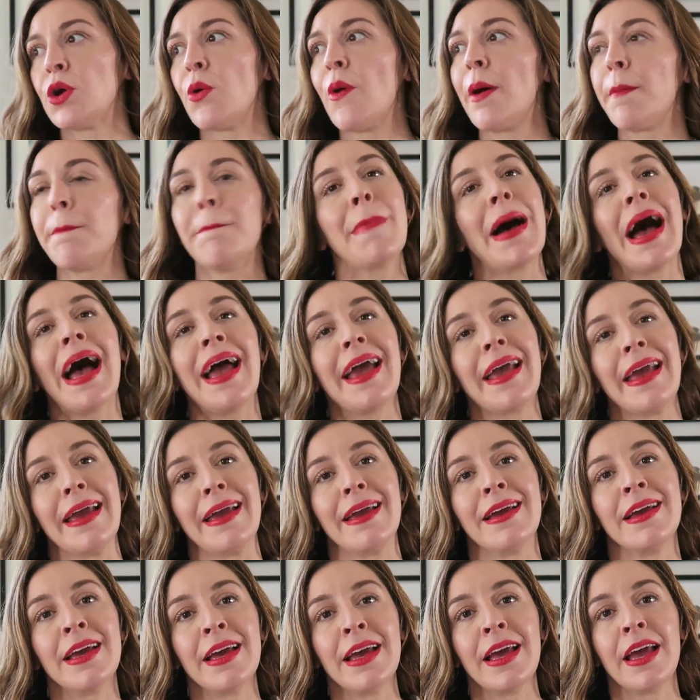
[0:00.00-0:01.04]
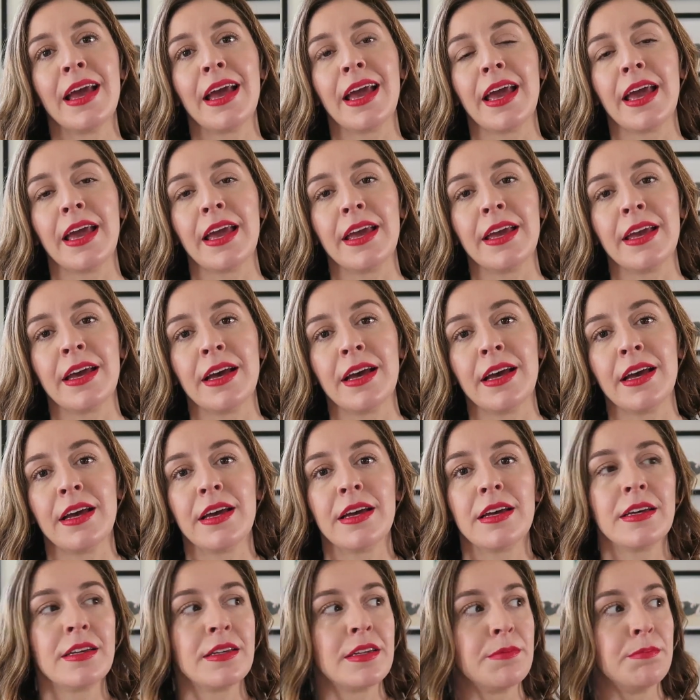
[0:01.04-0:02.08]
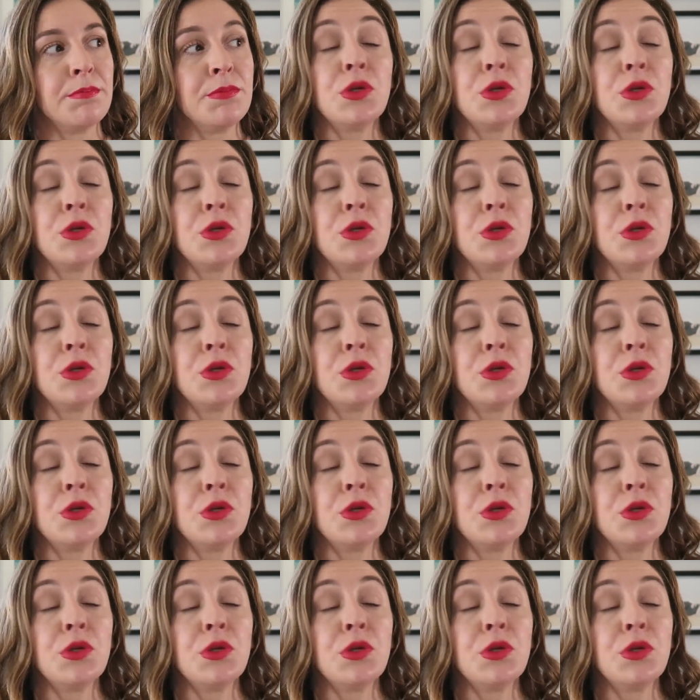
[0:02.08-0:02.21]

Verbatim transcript: go out and buy a uh,